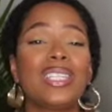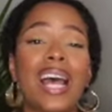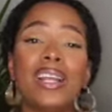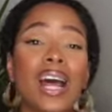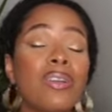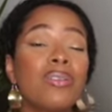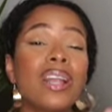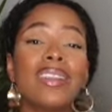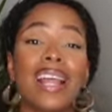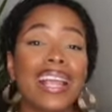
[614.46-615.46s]
I do
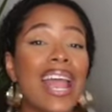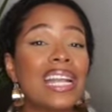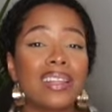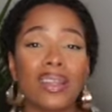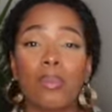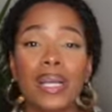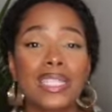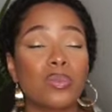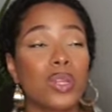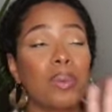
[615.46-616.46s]
not like anything
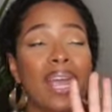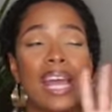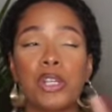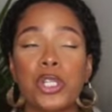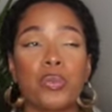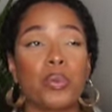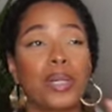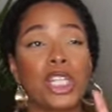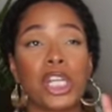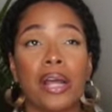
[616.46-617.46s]
messing with my energy, with my
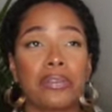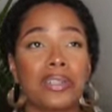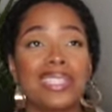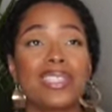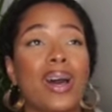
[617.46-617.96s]
chakras.